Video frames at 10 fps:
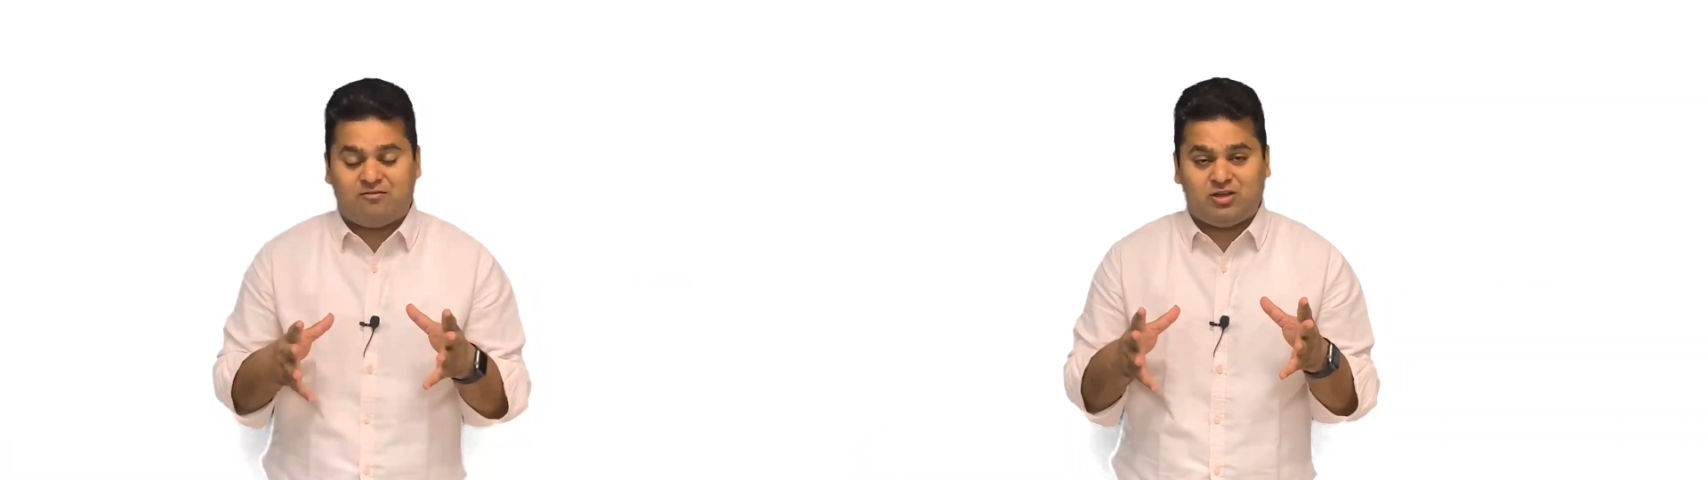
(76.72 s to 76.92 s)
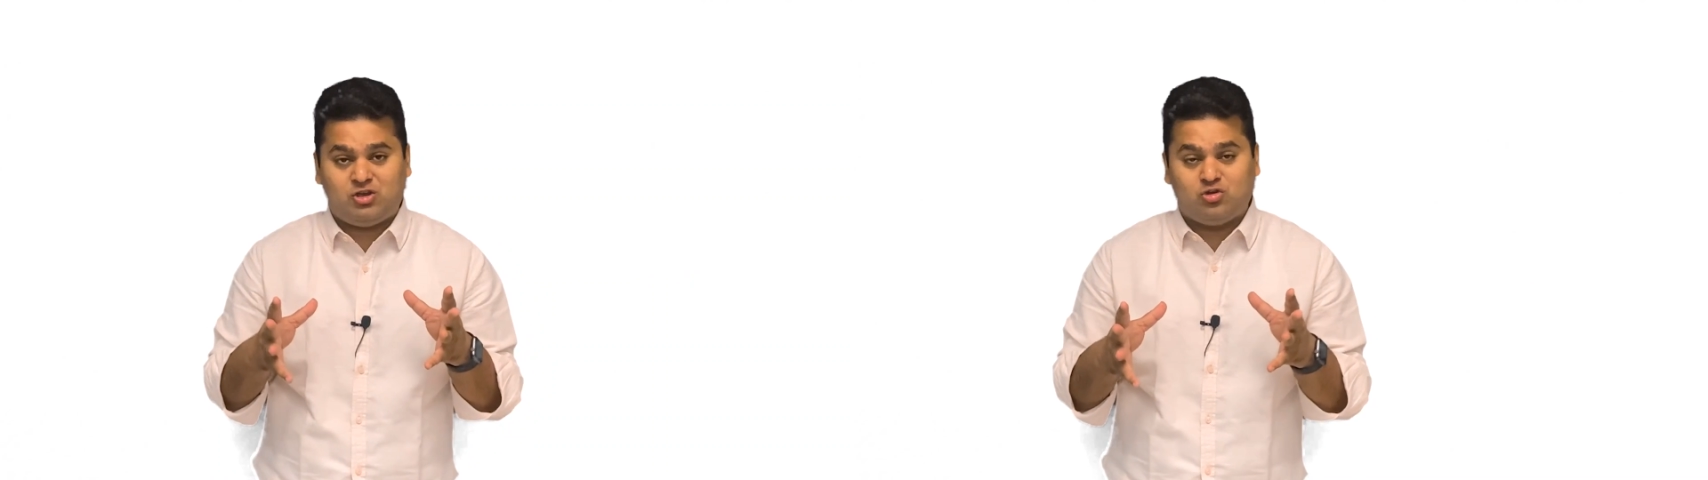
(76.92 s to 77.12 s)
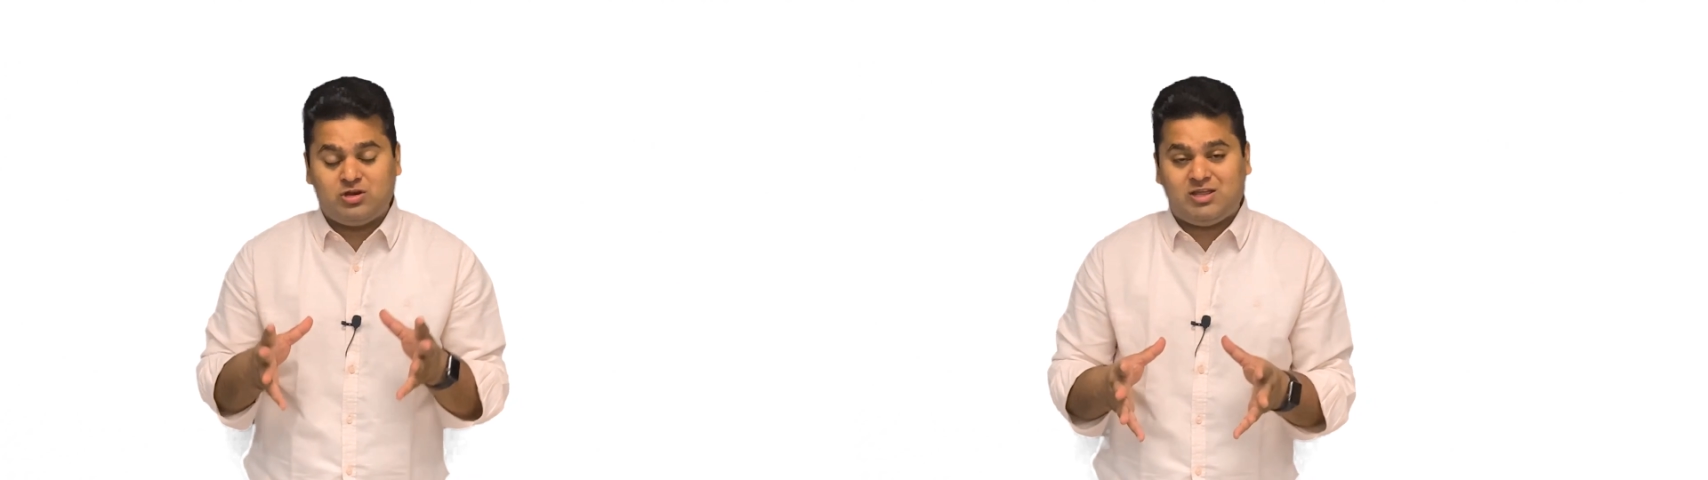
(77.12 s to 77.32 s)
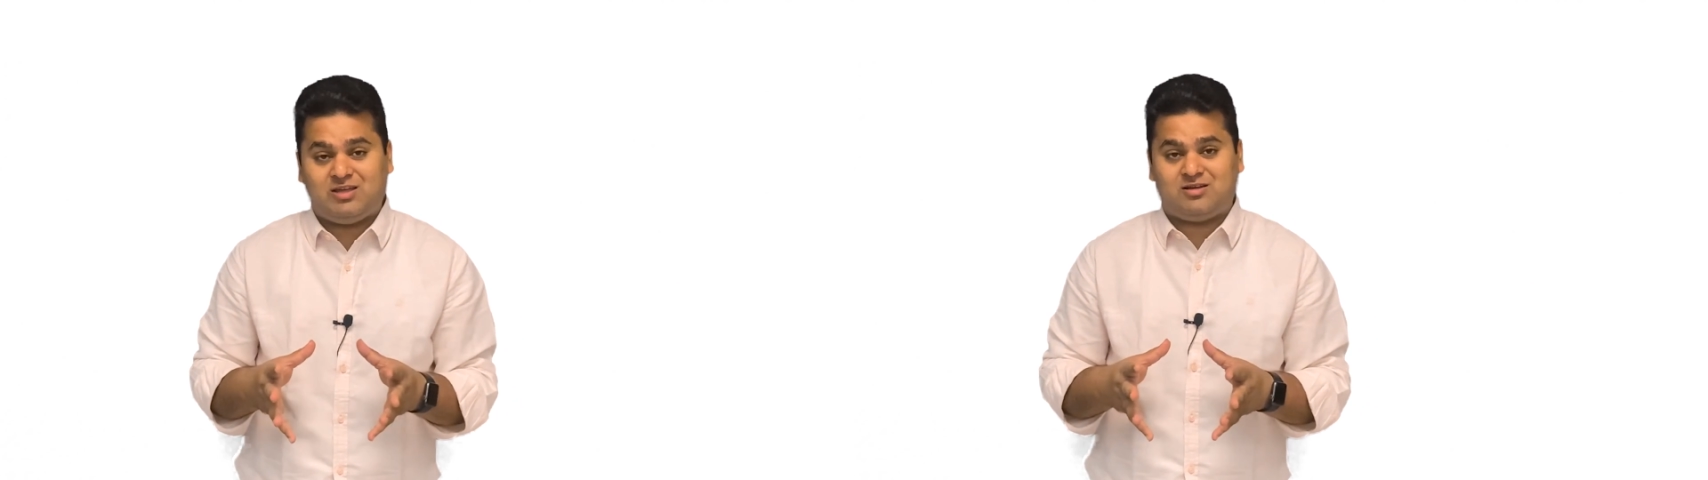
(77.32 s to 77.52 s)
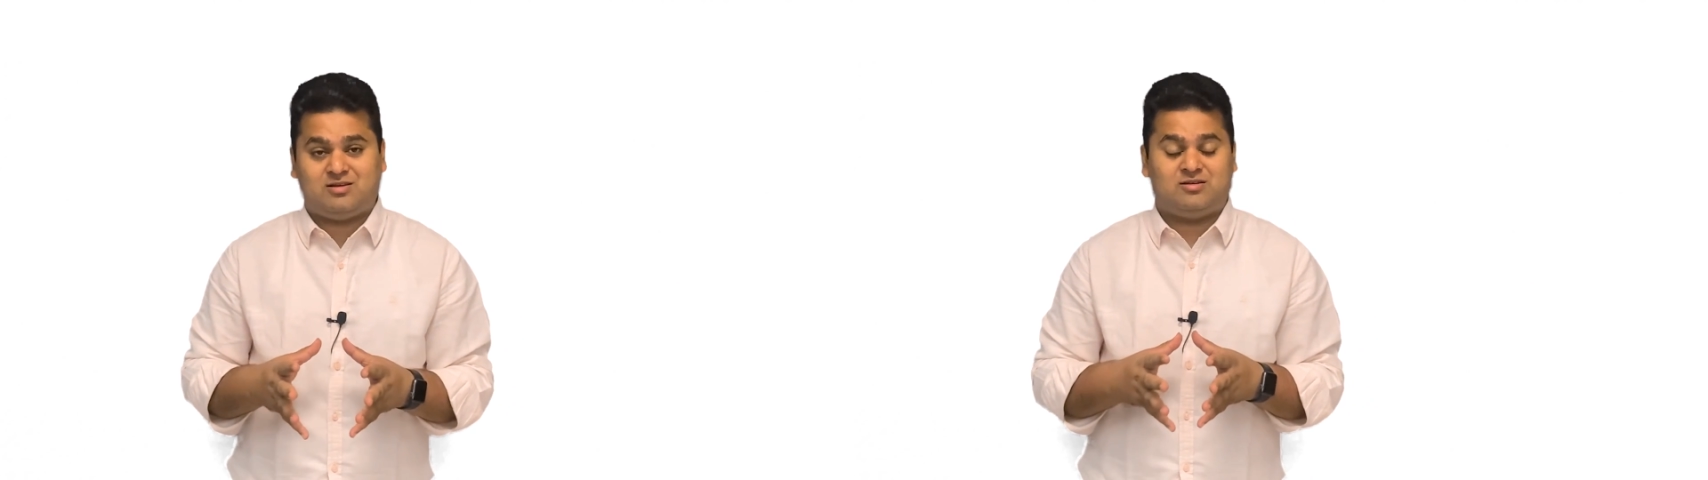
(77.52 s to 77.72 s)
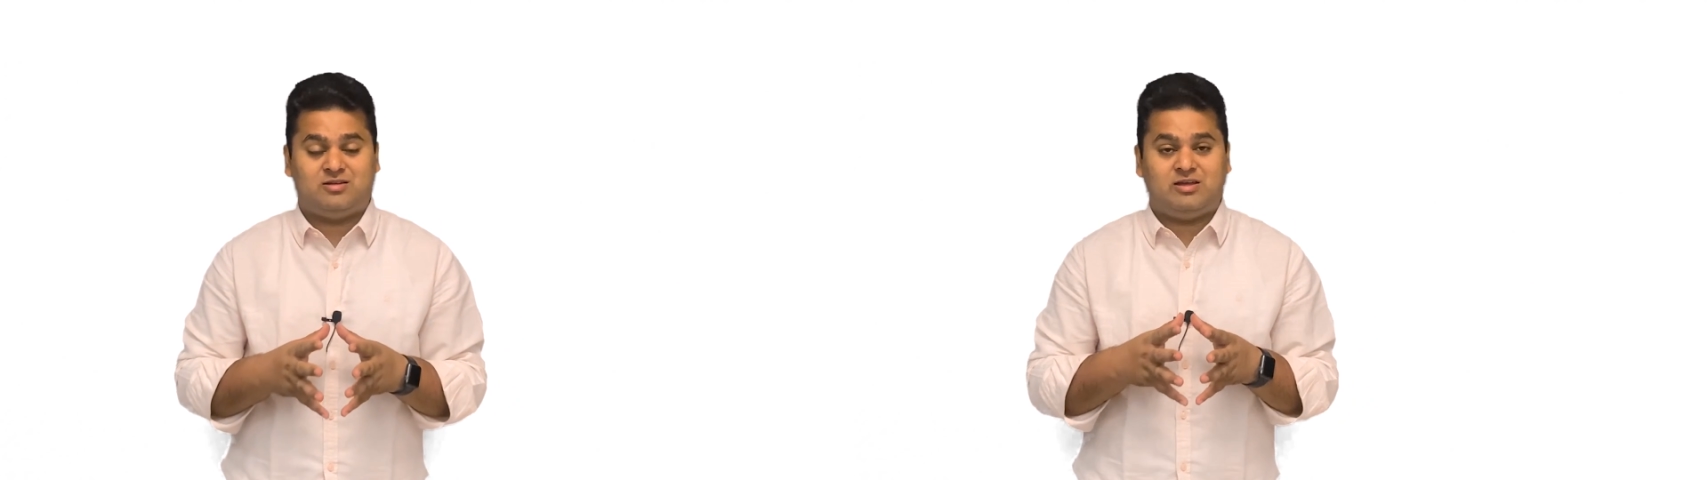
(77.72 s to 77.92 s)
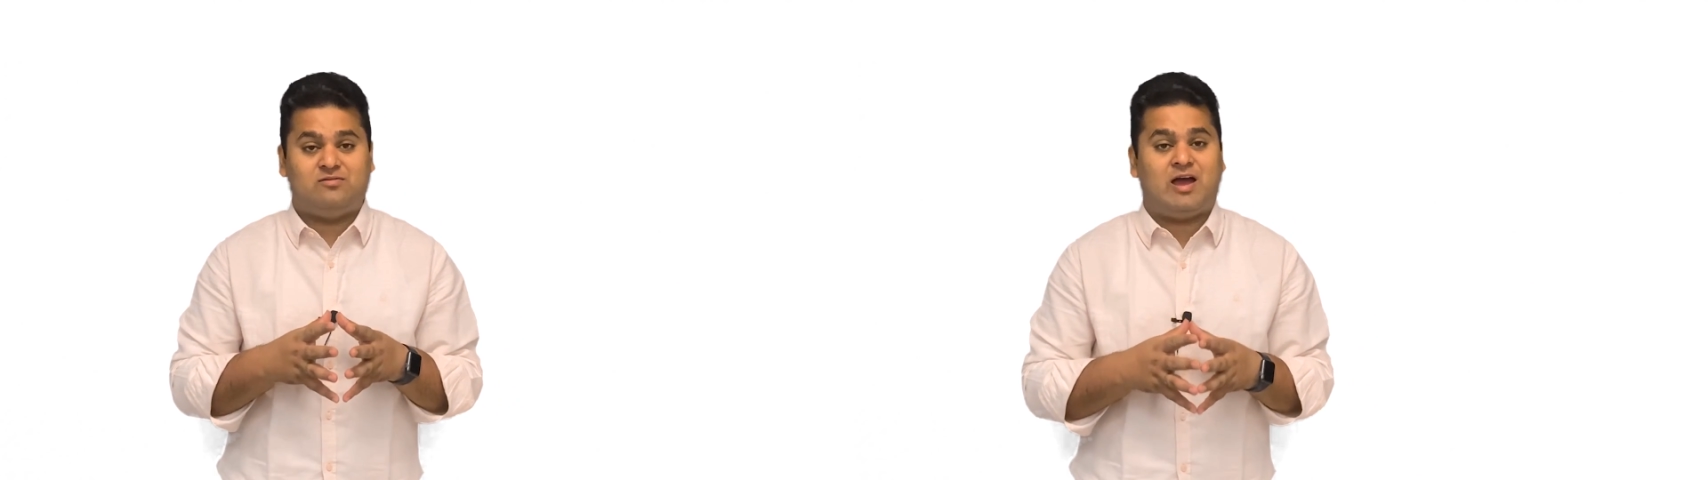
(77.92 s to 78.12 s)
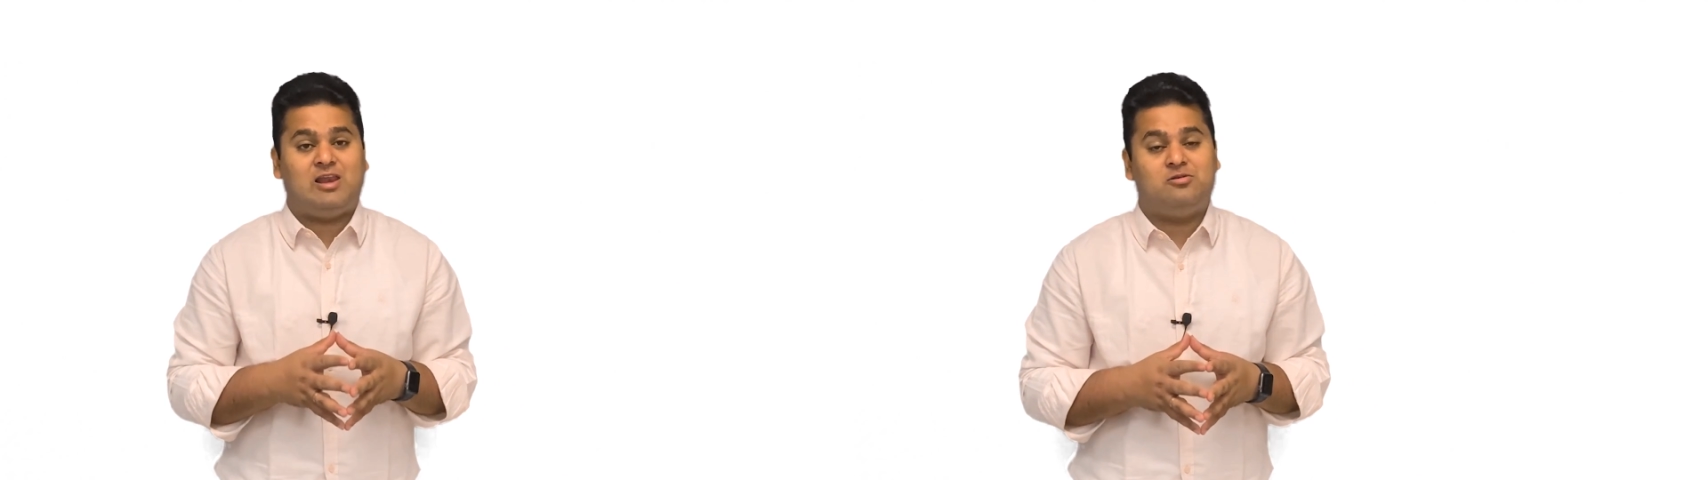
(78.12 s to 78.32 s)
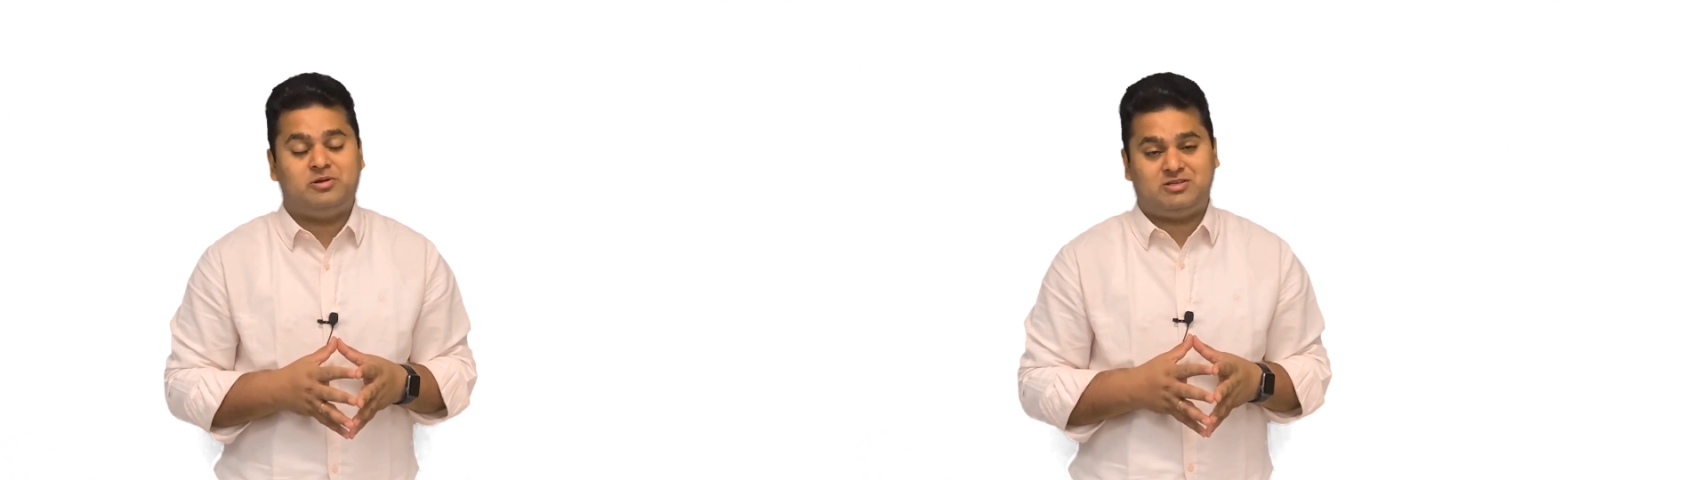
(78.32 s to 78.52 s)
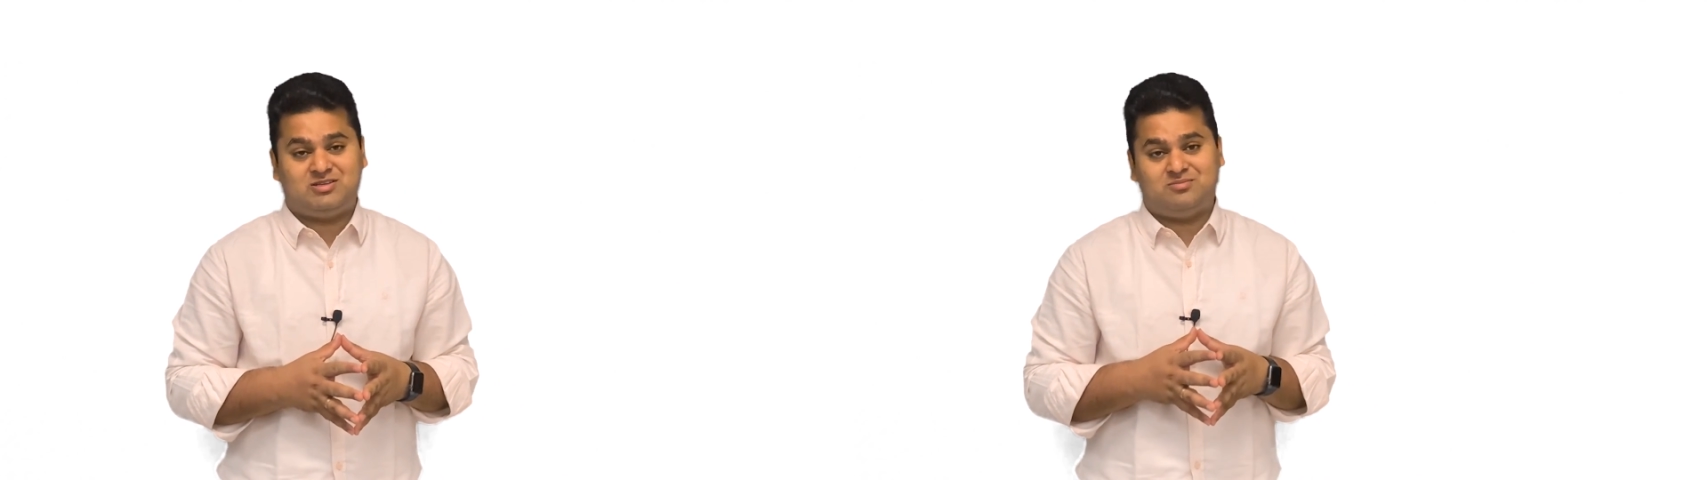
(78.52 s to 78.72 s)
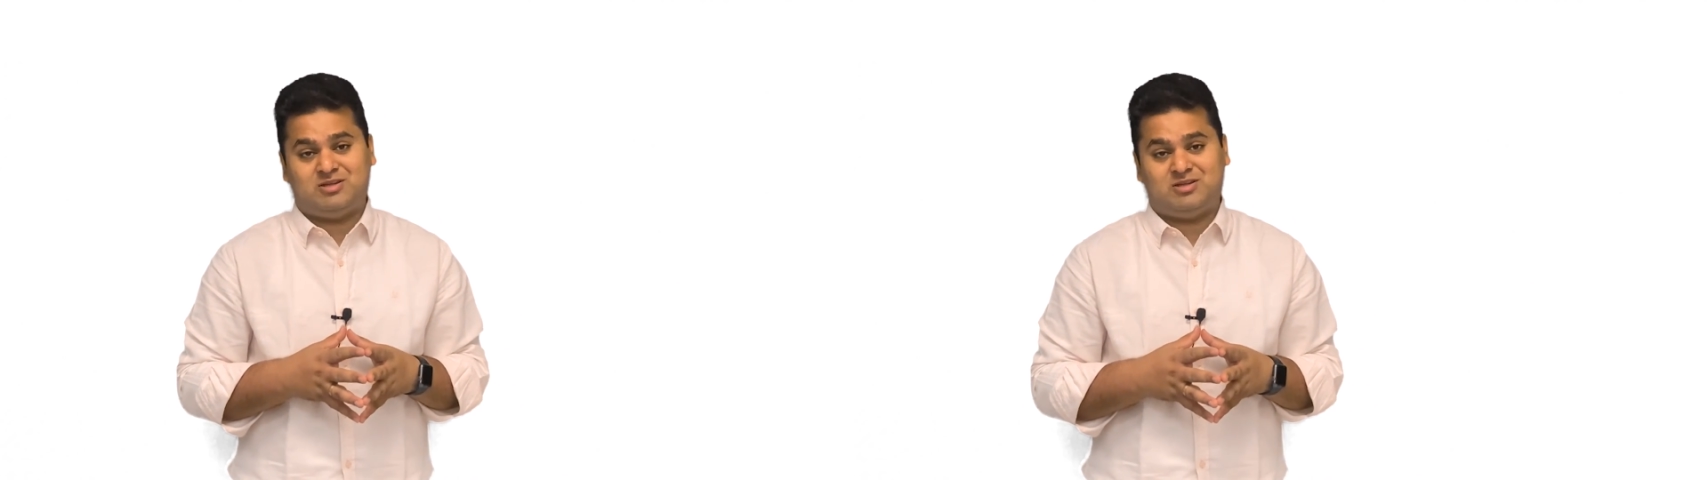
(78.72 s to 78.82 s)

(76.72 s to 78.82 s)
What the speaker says: have a unique evaluation